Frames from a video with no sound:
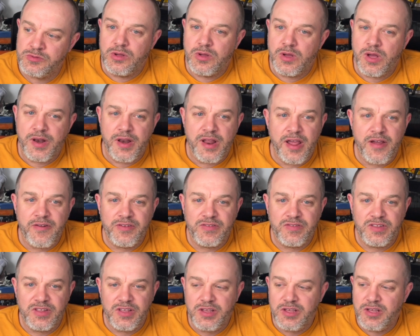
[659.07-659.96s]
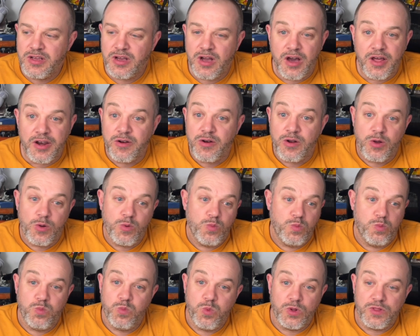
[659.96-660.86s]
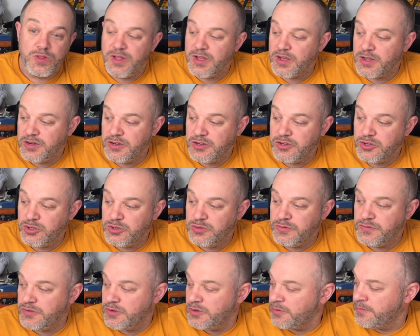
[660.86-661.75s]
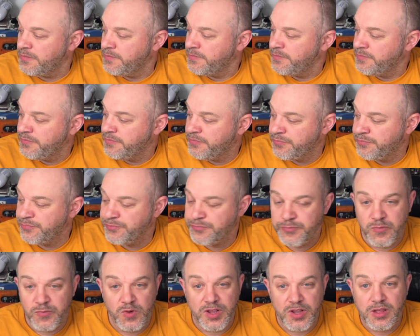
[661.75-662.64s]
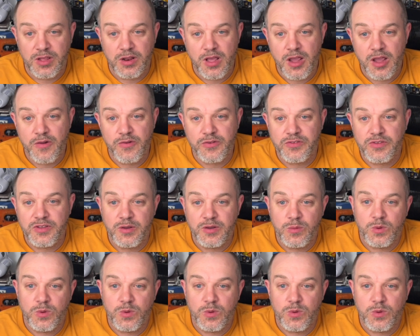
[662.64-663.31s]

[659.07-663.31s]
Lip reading: And Heresy, I don't know what they're going to do for regular Heresy.